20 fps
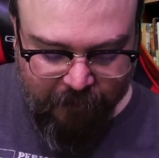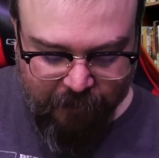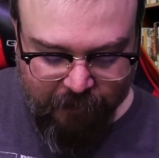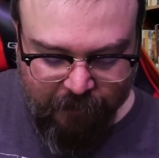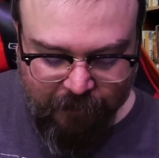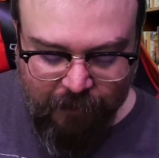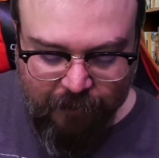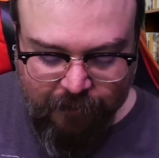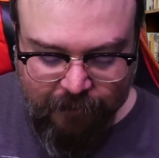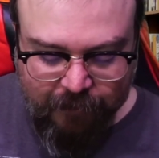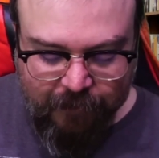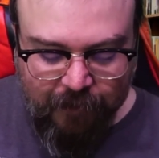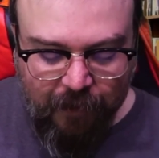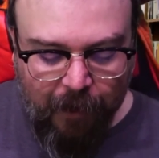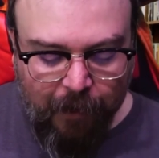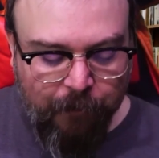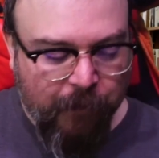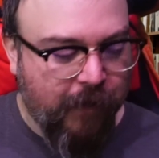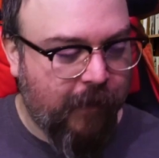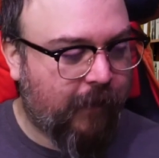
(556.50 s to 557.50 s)
Then
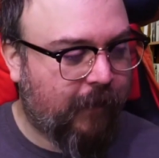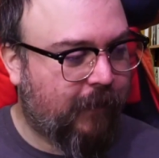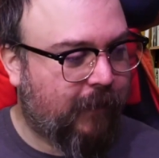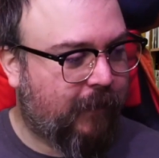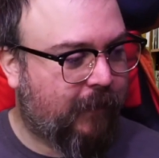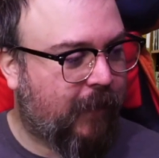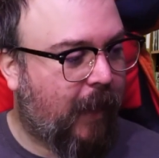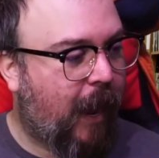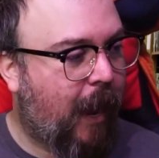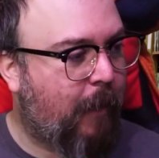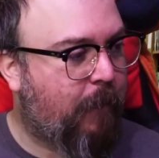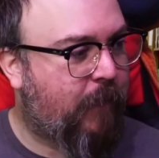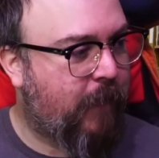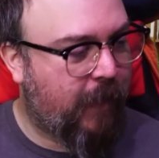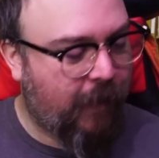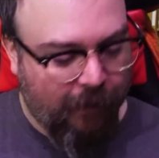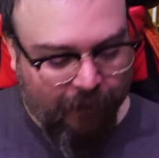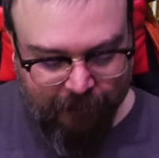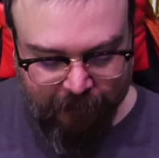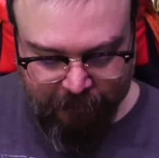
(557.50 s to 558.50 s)
stop it! Stop
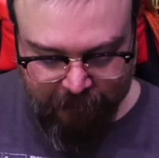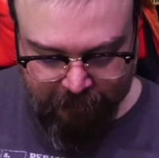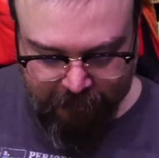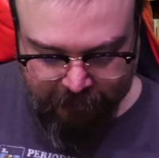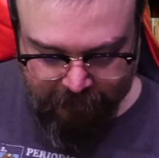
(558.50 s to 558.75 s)
it!